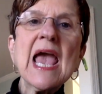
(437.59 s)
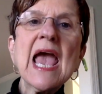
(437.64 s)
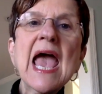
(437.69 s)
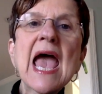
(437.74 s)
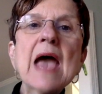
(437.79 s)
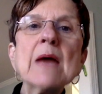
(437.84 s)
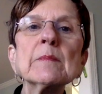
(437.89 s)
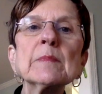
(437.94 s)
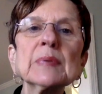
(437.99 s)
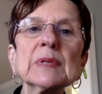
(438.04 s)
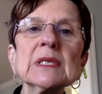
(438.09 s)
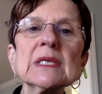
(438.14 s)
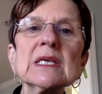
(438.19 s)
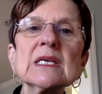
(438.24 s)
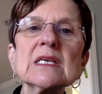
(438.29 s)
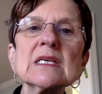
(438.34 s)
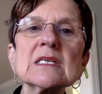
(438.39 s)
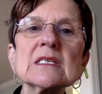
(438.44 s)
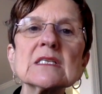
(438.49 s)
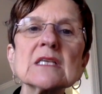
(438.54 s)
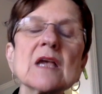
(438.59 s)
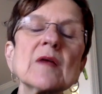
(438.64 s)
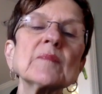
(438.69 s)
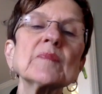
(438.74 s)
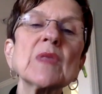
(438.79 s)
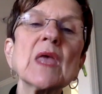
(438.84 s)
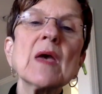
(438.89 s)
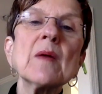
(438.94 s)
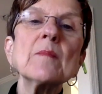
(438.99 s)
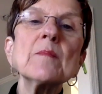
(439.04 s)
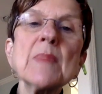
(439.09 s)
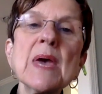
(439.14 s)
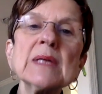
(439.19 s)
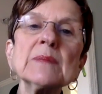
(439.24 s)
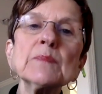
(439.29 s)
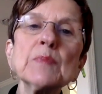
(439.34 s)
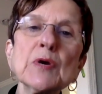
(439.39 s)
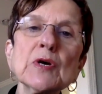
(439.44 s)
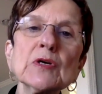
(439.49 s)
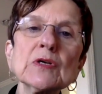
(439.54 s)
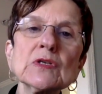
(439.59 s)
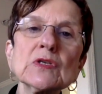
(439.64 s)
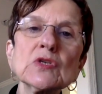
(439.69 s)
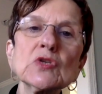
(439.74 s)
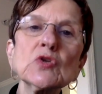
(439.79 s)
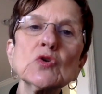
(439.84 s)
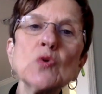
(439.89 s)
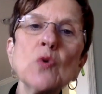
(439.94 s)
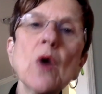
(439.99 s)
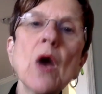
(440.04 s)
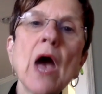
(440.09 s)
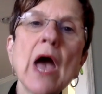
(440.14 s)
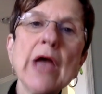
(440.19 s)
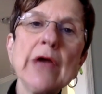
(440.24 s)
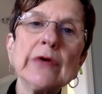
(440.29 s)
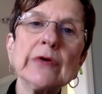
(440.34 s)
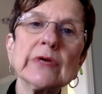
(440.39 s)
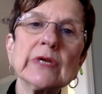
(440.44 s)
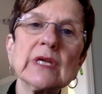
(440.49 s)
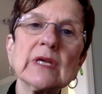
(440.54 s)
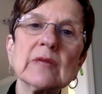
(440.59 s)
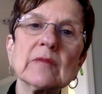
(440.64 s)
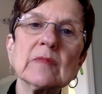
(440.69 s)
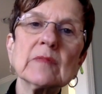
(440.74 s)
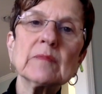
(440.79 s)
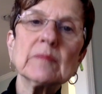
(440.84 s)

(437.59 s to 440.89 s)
And please, Met person who hired him,